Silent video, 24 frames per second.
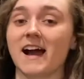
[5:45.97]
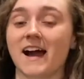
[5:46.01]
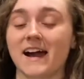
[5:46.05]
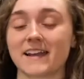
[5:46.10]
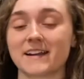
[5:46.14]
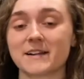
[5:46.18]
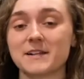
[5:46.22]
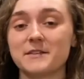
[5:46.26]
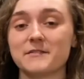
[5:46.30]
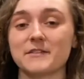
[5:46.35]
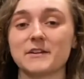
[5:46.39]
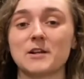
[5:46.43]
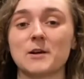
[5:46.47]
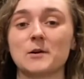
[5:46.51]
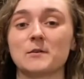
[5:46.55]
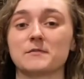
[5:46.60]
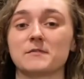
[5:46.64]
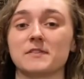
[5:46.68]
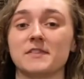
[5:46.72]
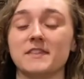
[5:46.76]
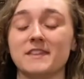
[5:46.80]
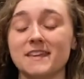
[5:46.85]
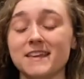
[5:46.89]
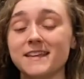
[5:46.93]
I don't even know if
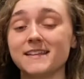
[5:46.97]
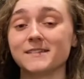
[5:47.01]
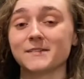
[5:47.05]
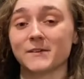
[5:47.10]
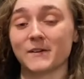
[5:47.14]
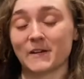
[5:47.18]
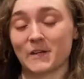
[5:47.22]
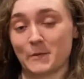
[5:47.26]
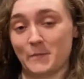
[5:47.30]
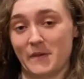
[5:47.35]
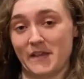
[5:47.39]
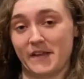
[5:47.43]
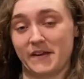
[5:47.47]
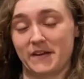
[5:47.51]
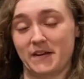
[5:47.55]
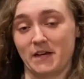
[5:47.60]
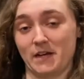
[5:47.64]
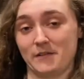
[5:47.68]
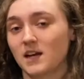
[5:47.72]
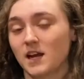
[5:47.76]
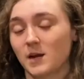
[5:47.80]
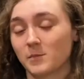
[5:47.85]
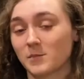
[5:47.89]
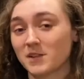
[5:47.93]
these are going to be
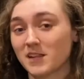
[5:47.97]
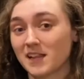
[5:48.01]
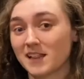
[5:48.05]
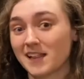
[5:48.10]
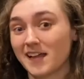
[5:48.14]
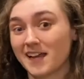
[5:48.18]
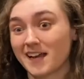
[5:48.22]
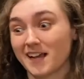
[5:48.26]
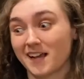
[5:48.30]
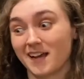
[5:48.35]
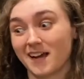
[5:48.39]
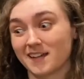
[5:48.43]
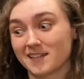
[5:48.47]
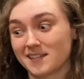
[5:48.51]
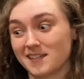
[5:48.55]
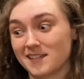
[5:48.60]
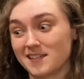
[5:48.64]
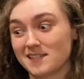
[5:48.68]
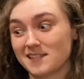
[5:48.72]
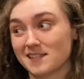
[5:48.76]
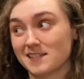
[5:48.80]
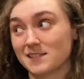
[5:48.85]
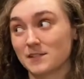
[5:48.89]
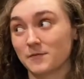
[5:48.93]
enough. I'm really glad I got these
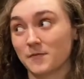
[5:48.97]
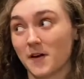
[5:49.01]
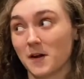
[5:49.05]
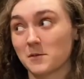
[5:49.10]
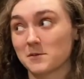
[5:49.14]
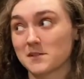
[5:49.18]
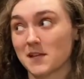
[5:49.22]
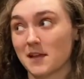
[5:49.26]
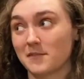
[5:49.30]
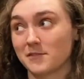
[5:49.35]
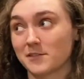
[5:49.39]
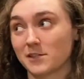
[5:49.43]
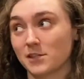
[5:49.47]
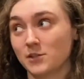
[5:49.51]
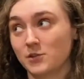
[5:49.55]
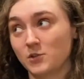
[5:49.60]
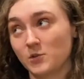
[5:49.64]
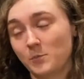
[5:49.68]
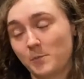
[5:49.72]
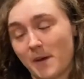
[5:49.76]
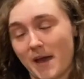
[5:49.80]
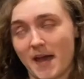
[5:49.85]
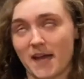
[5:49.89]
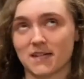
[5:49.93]
because if I was having to do
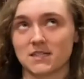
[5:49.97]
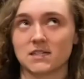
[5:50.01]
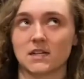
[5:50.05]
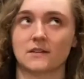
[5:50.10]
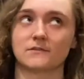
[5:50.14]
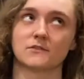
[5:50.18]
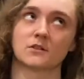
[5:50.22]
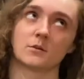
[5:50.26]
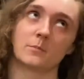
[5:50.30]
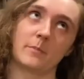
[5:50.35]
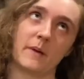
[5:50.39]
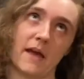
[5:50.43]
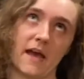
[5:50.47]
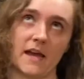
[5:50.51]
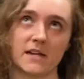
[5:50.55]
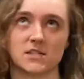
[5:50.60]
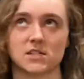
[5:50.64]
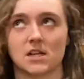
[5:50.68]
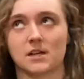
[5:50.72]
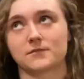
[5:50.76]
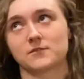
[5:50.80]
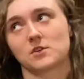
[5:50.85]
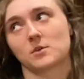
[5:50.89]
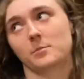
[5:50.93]
batch after batch
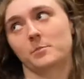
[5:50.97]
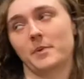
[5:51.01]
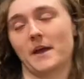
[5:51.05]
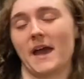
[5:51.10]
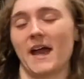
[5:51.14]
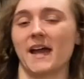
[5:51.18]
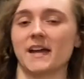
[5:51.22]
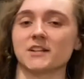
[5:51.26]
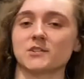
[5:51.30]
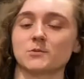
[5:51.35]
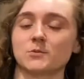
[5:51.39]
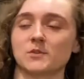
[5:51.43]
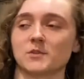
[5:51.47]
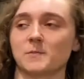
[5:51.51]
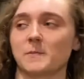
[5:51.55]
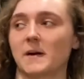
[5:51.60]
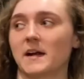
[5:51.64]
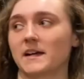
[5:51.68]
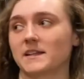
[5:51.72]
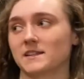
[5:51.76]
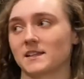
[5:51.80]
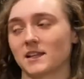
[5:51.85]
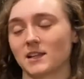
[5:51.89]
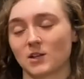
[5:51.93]
after batch with
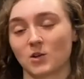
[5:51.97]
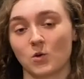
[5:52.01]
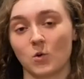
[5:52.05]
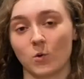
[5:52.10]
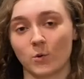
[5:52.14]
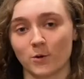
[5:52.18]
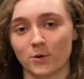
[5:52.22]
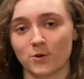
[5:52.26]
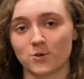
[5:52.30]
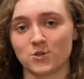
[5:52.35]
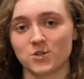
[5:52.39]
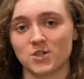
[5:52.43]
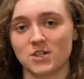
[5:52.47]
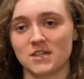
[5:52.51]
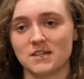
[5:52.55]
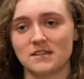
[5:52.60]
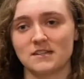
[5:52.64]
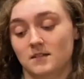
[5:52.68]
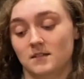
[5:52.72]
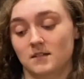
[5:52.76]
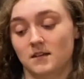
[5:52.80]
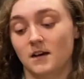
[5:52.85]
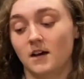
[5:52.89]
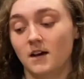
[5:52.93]
my little quarter sheet,
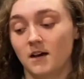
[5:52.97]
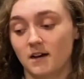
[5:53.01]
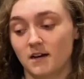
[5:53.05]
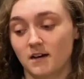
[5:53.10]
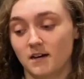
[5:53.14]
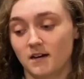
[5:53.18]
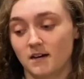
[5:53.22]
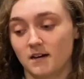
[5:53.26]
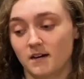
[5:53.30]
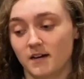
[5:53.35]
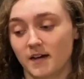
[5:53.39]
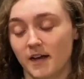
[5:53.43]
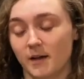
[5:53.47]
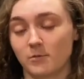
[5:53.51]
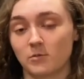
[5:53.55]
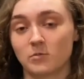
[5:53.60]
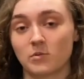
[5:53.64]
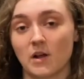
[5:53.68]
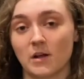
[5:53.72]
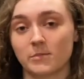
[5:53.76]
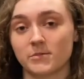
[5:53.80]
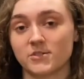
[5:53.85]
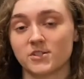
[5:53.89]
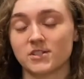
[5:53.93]
I would
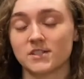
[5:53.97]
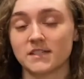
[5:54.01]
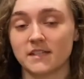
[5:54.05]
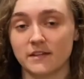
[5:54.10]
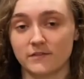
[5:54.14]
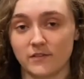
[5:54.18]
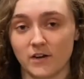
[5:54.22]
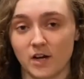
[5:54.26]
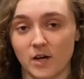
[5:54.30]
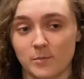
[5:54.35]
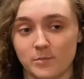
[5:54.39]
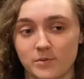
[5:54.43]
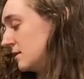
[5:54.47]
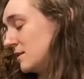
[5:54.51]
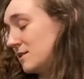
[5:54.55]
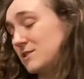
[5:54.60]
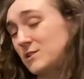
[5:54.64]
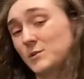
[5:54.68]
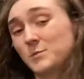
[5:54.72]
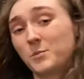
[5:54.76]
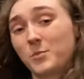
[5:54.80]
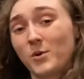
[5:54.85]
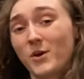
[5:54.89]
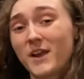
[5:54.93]
probably just give up. So
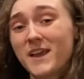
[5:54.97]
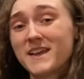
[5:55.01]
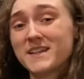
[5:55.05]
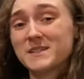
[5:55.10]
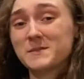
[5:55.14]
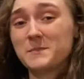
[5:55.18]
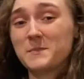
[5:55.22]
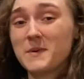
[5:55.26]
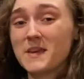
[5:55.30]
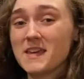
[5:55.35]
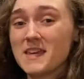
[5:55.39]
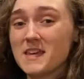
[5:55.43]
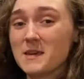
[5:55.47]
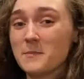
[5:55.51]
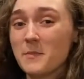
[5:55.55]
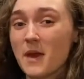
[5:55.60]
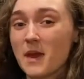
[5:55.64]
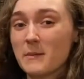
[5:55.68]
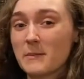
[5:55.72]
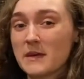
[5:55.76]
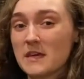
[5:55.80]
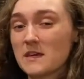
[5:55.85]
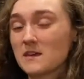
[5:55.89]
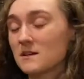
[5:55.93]
praise be,
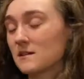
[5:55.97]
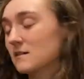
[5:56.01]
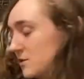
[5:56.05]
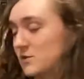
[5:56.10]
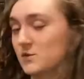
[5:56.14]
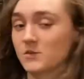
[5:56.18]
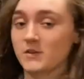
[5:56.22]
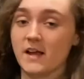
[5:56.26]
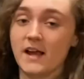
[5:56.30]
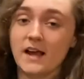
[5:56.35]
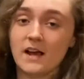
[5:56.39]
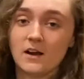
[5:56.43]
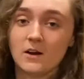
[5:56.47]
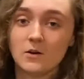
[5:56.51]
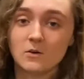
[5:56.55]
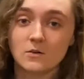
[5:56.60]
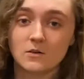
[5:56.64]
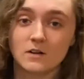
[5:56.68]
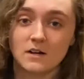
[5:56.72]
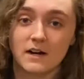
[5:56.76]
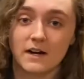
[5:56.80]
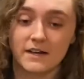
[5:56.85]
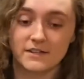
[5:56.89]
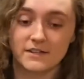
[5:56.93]
baby. So now
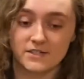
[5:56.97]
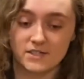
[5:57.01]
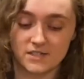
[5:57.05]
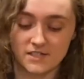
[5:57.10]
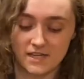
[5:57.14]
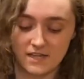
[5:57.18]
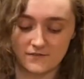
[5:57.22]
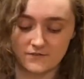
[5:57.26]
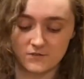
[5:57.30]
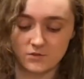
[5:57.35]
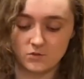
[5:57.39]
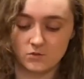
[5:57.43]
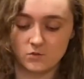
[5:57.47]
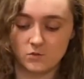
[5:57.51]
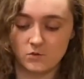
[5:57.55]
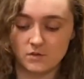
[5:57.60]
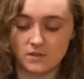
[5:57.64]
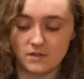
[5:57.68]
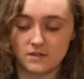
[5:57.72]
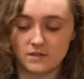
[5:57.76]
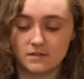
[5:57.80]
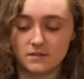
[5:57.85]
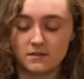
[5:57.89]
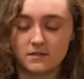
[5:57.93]
I just have to
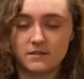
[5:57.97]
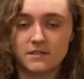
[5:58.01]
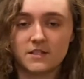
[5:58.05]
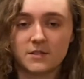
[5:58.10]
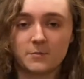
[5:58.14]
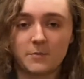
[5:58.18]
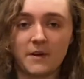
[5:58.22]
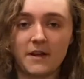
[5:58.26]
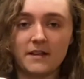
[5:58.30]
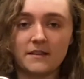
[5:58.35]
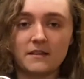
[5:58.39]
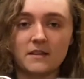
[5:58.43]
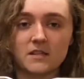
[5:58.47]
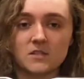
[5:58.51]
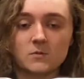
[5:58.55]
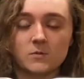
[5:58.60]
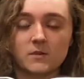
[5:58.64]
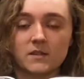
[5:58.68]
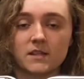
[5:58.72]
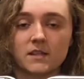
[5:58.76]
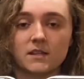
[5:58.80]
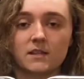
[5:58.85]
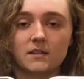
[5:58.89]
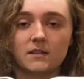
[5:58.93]
spray these with
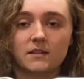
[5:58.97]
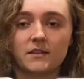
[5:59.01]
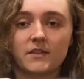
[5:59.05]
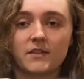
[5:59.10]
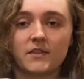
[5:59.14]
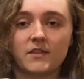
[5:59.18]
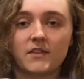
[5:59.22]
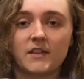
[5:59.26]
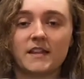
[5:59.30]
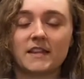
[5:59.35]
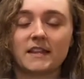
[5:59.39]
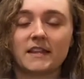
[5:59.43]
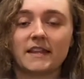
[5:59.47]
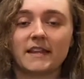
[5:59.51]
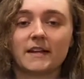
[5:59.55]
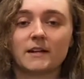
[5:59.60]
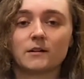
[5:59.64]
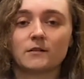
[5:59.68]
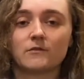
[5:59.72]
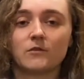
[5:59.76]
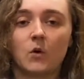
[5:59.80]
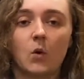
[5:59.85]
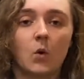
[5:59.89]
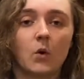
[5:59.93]
a thin layer
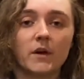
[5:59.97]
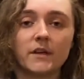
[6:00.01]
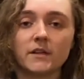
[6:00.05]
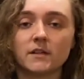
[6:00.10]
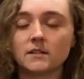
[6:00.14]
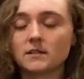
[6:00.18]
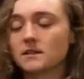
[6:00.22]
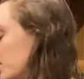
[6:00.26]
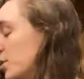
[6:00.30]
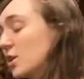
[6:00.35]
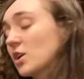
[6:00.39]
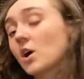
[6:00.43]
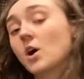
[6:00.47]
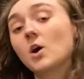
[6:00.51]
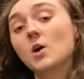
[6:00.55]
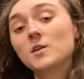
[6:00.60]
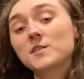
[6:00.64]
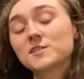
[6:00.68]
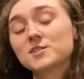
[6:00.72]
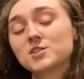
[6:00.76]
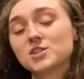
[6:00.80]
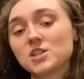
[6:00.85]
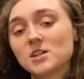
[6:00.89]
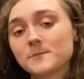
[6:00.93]
of oil, put all the
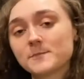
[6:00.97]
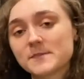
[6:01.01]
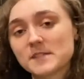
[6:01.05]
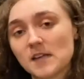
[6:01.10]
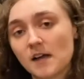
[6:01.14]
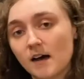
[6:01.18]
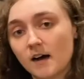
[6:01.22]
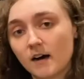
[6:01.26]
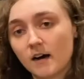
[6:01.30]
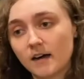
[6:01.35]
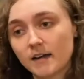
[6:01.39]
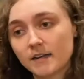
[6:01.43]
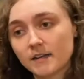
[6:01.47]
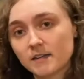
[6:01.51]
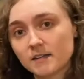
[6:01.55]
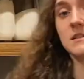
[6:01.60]
chips on,